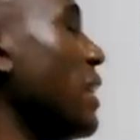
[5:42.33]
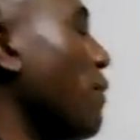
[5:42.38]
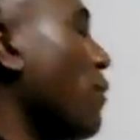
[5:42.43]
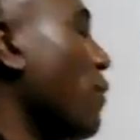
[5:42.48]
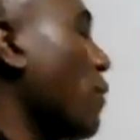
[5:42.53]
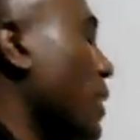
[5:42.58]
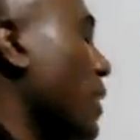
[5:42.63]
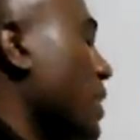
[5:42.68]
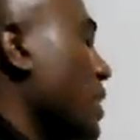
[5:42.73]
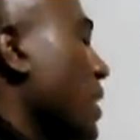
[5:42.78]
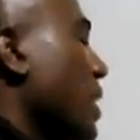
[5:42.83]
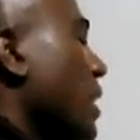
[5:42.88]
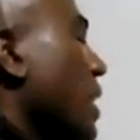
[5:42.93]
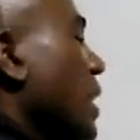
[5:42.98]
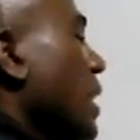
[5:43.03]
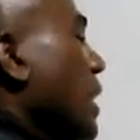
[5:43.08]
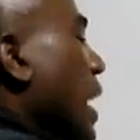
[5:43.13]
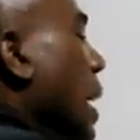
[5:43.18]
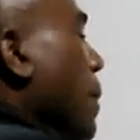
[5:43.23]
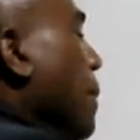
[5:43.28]
influence?
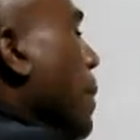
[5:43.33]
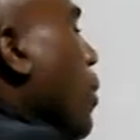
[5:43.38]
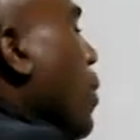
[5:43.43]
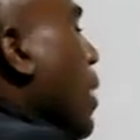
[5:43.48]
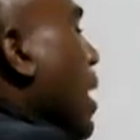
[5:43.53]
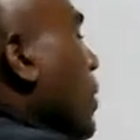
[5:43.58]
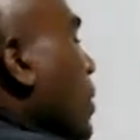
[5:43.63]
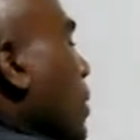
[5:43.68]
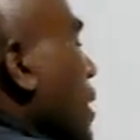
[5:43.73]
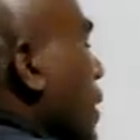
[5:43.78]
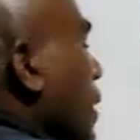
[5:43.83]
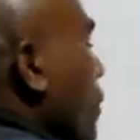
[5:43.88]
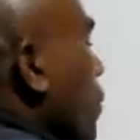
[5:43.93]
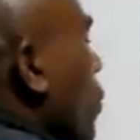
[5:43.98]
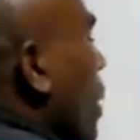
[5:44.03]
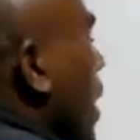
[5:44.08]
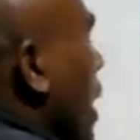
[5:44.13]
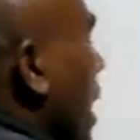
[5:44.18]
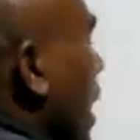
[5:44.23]
Number one, if you